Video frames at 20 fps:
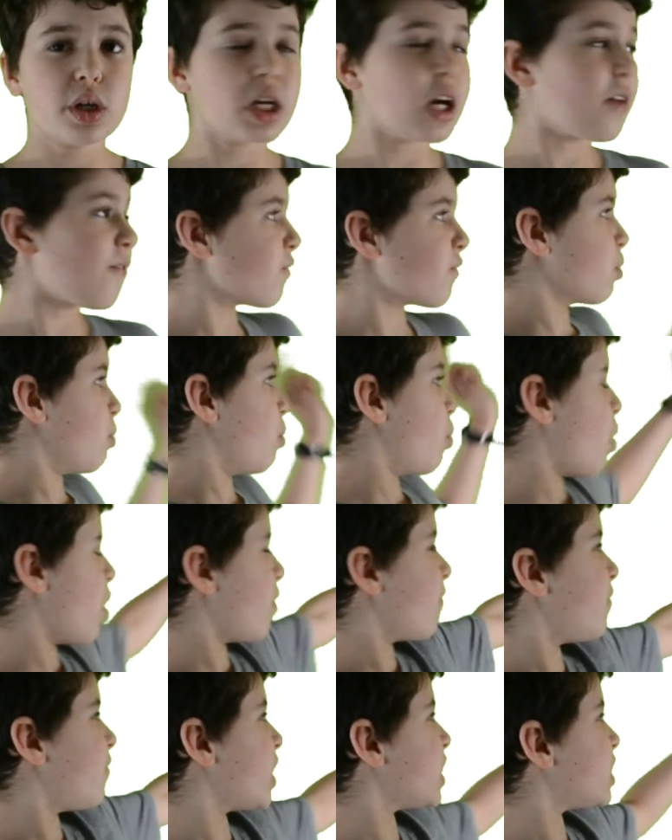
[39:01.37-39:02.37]
get from one
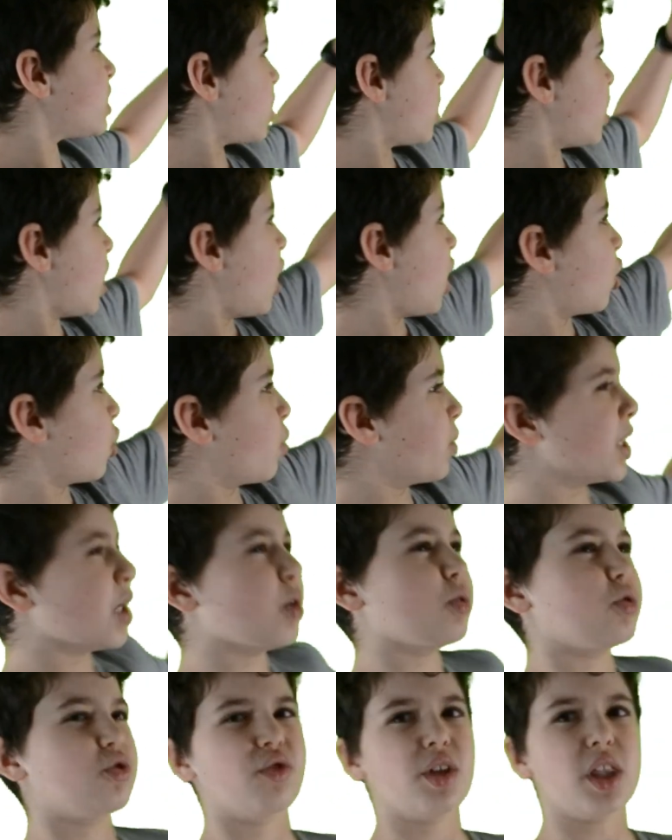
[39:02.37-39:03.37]
face to the other
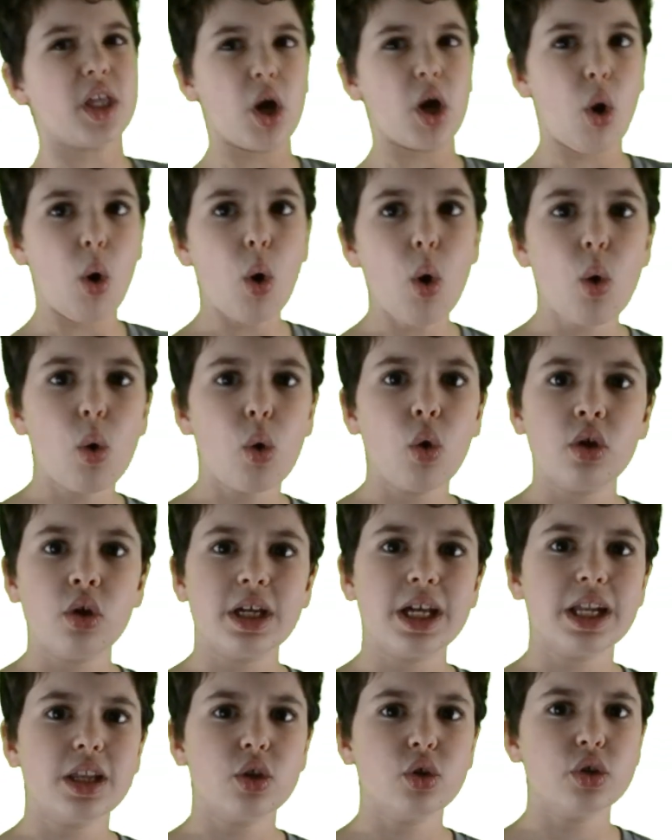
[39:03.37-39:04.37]
without drilling a hole,
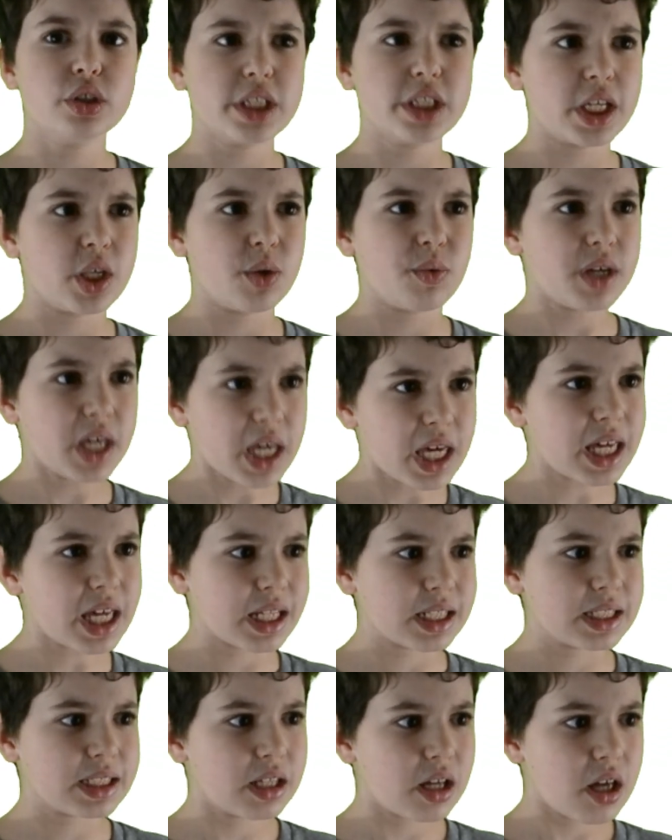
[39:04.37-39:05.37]
yet it looks like you
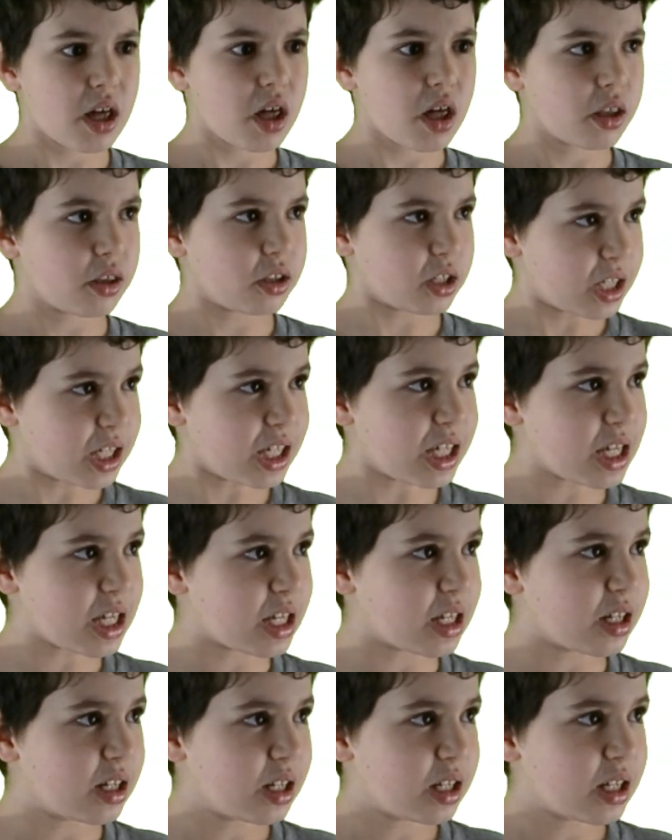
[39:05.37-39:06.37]
can't. The
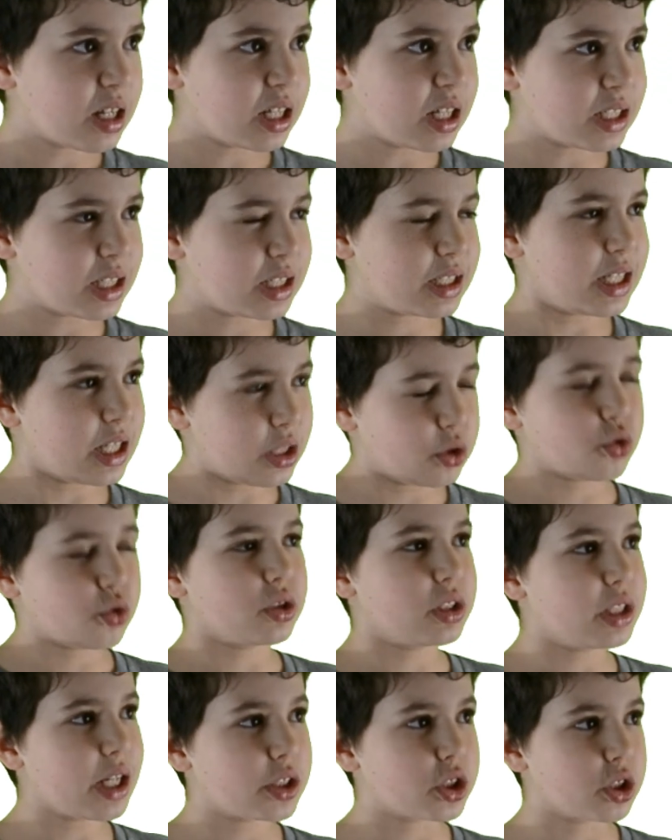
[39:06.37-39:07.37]
key is this
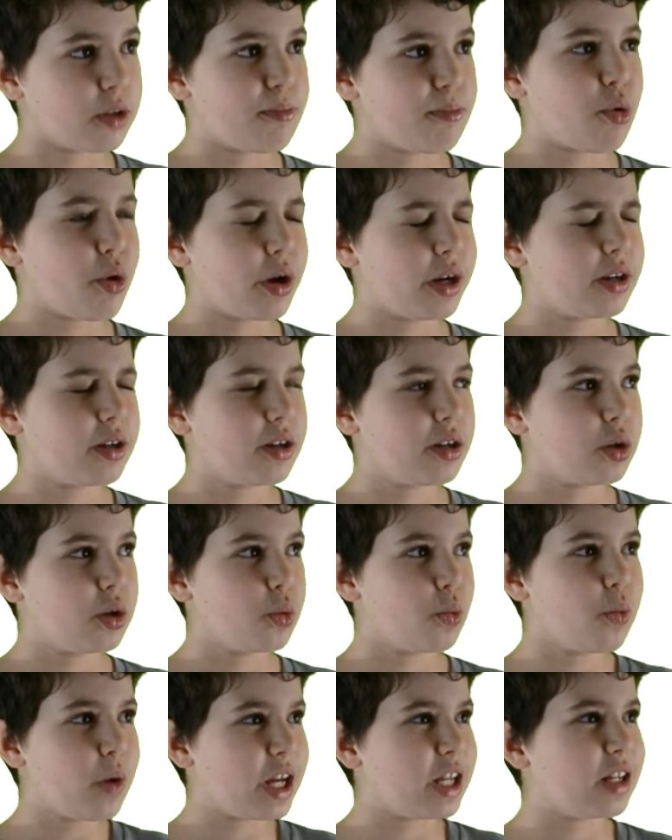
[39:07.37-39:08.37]
intersection point.
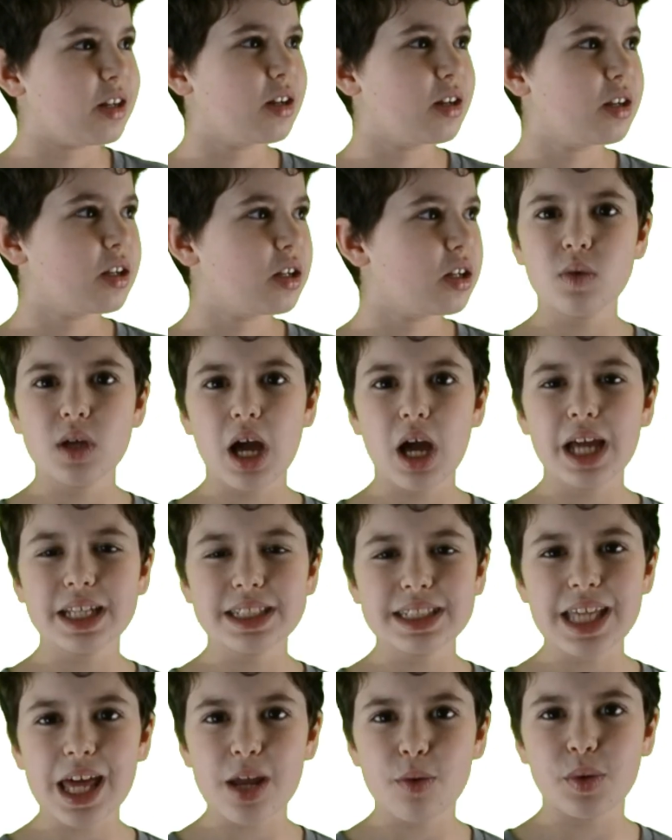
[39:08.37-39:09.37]
Wait, I
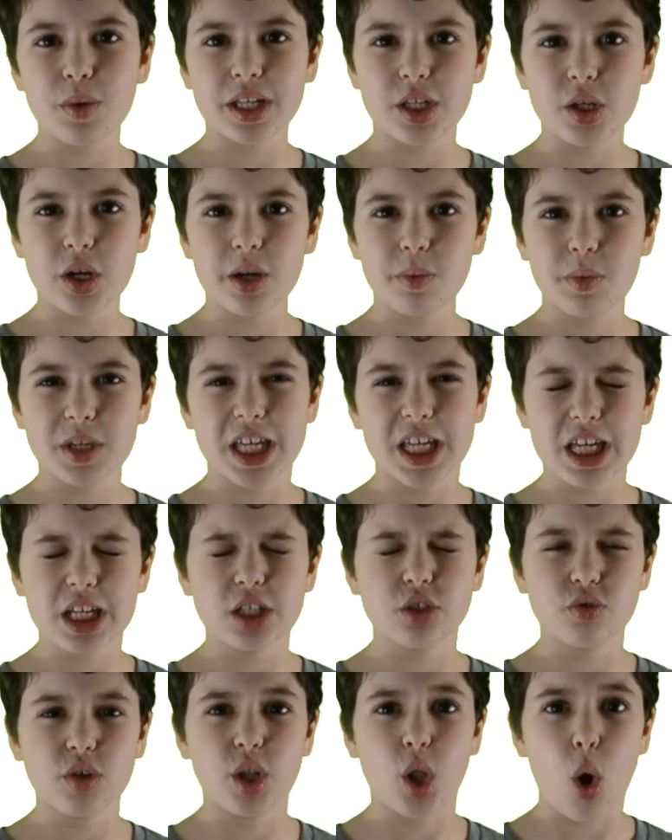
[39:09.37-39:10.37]
said we don't,
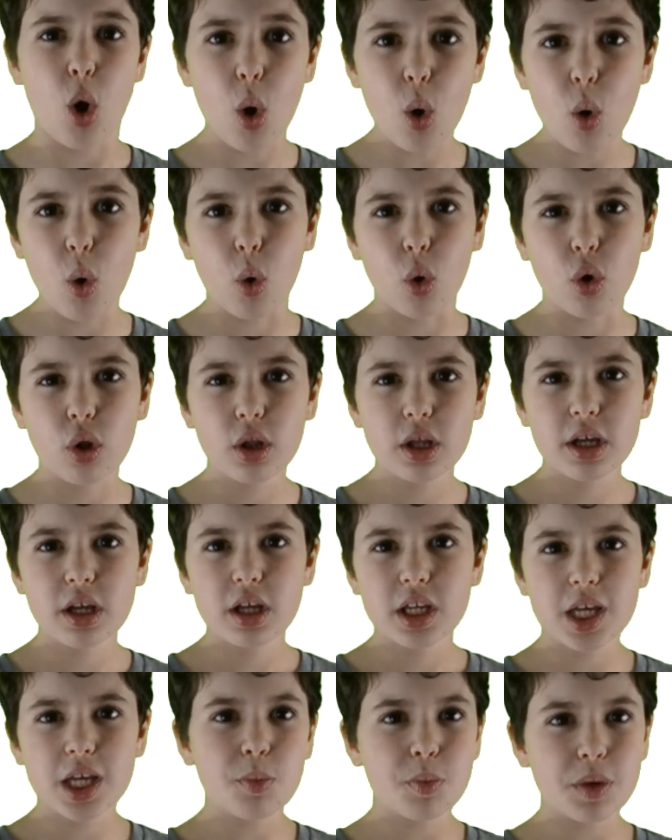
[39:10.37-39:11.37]
can't drill a hole,
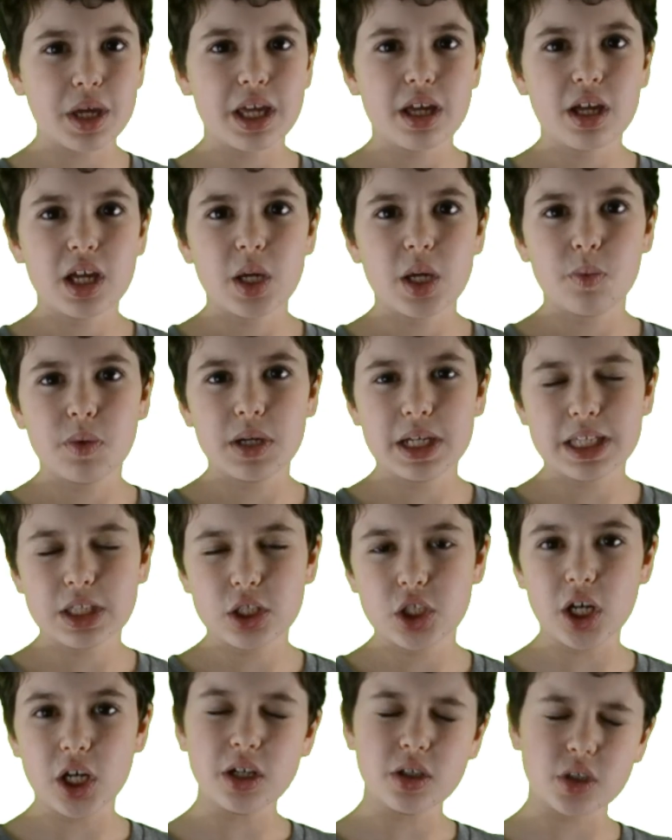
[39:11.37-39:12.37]
yet we, we
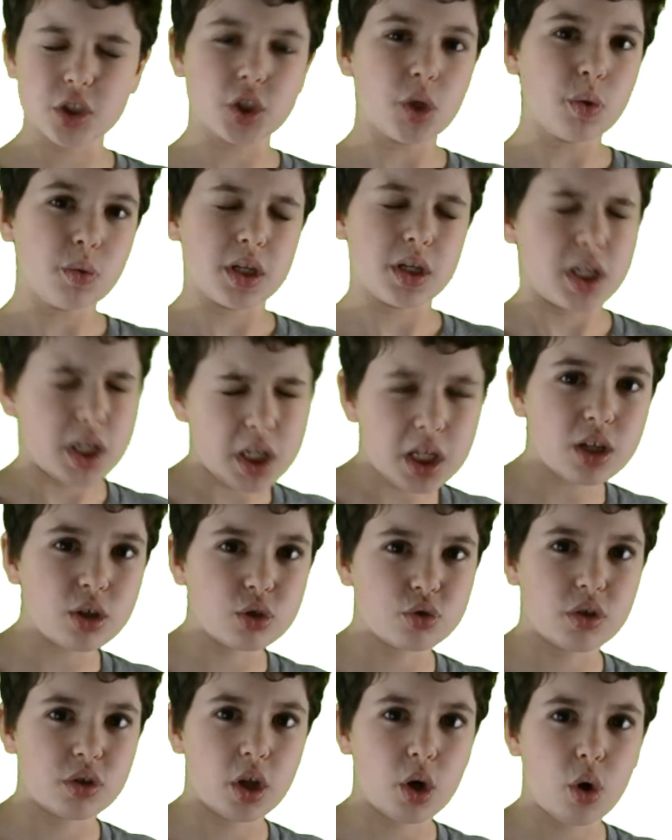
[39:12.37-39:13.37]
don't, don't need to
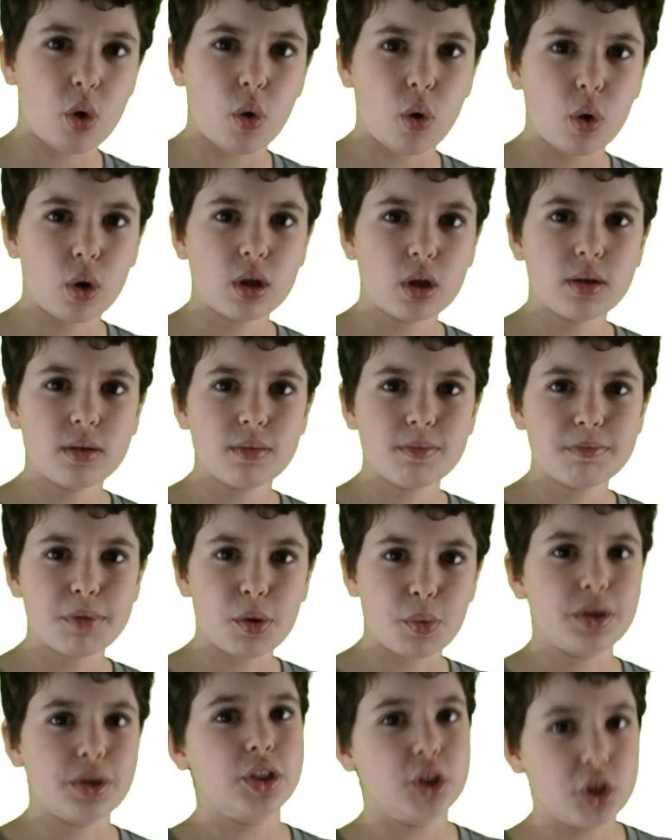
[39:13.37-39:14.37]
drill a hole,
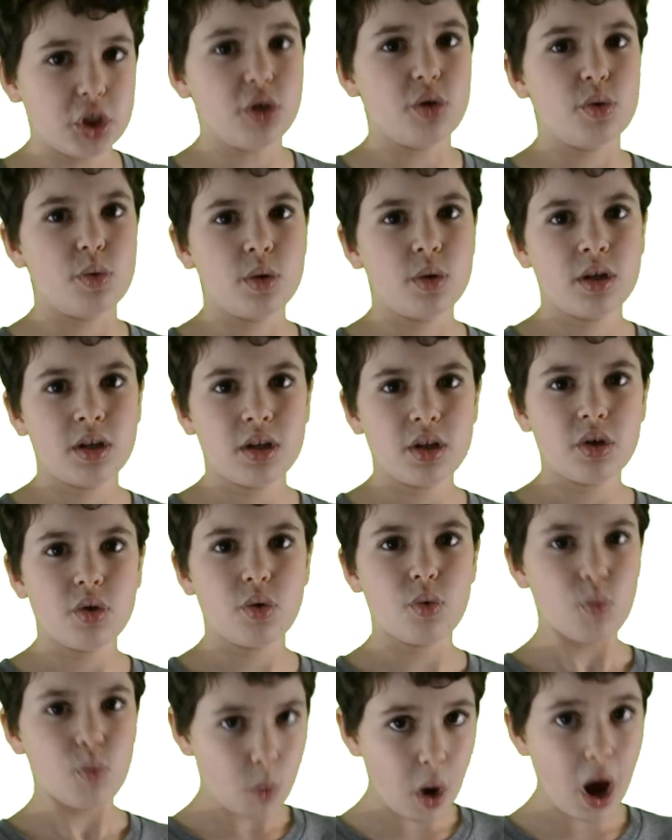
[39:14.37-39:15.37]
but we do.
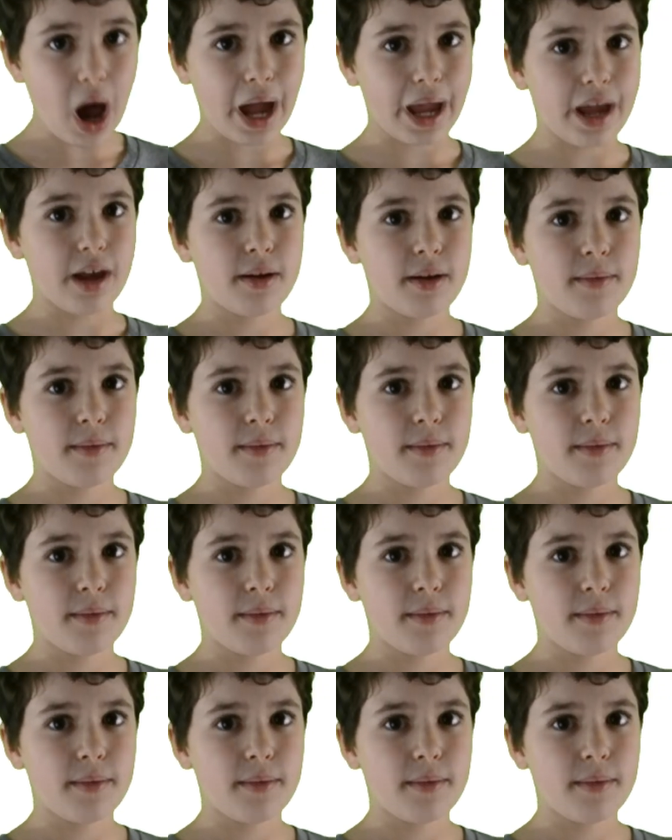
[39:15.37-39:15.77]
Why?